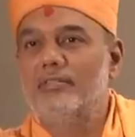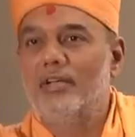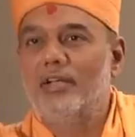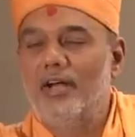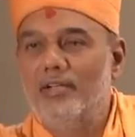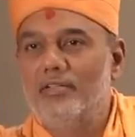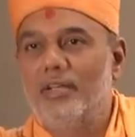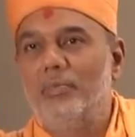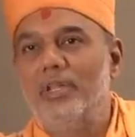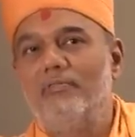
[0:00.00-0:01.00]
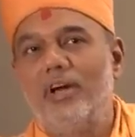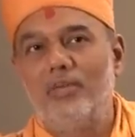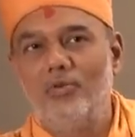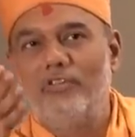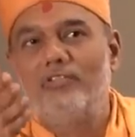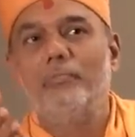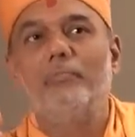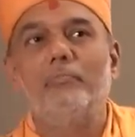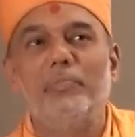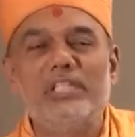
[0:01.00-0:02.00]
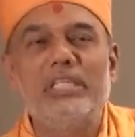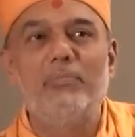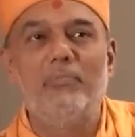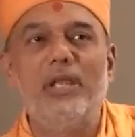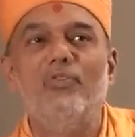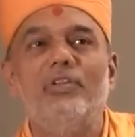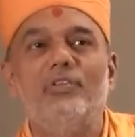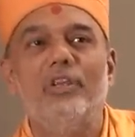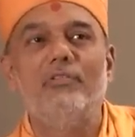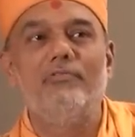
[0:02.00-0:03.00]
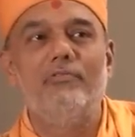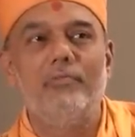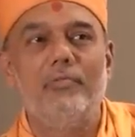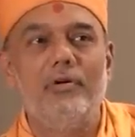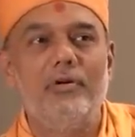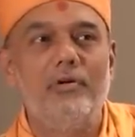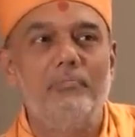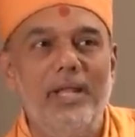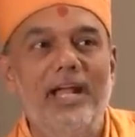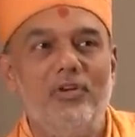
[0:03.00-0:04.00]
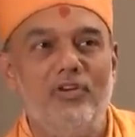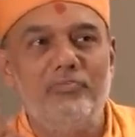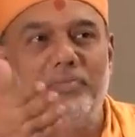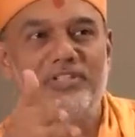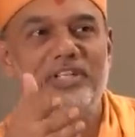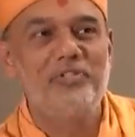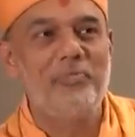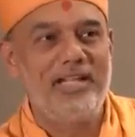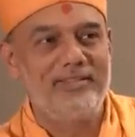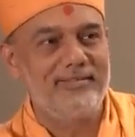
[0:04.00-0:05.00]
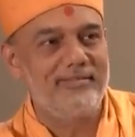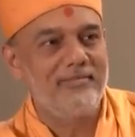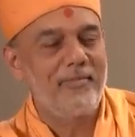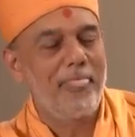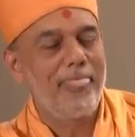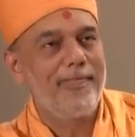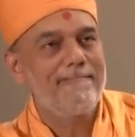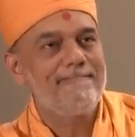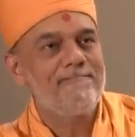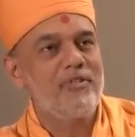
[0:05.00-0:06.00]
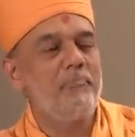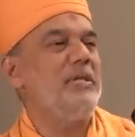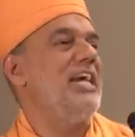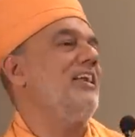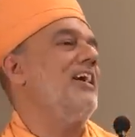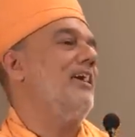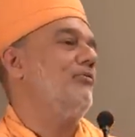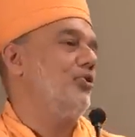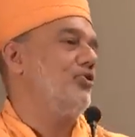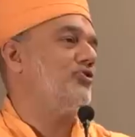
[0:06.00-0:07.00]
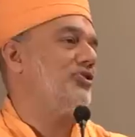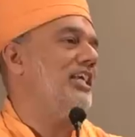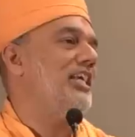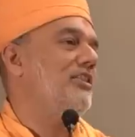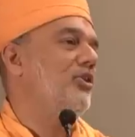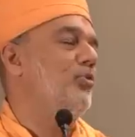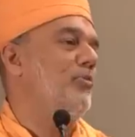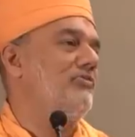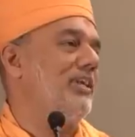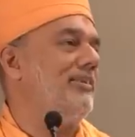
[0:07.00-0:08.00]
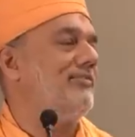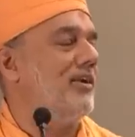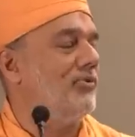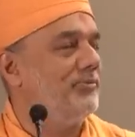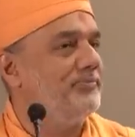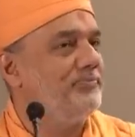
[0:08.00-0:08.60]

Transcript: Stuttgart in Germany, where you have the principal manufacturing plant of Mercedes-Benz. The PR guide was taking the group of science around.